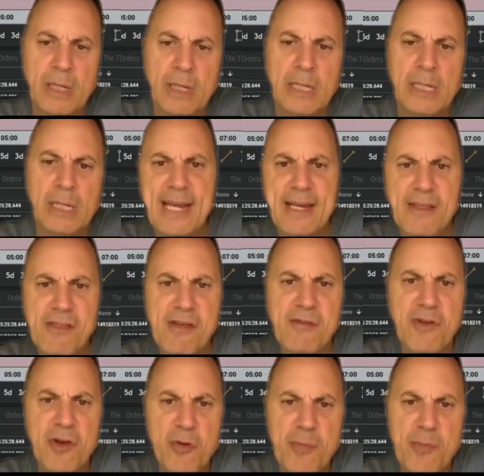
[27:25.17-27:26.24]
So that is
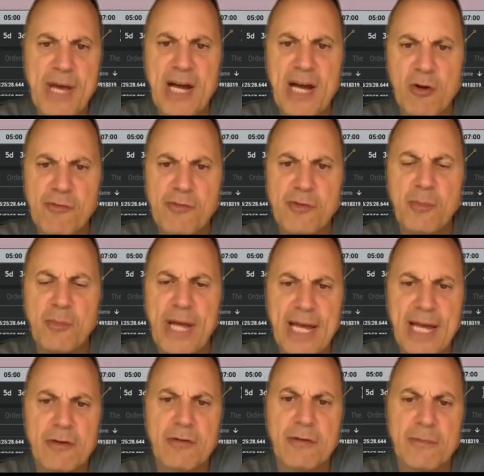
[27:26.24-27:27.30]
a very powerful
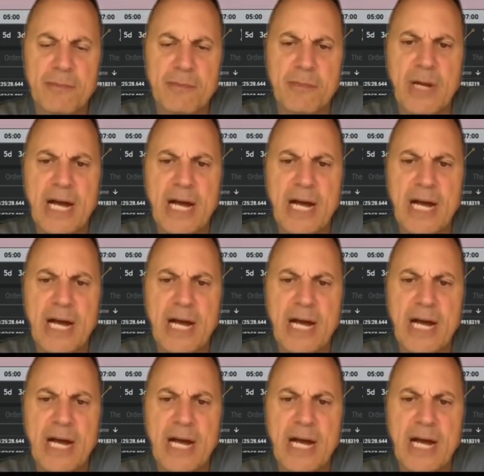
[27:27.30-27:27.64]
pattern.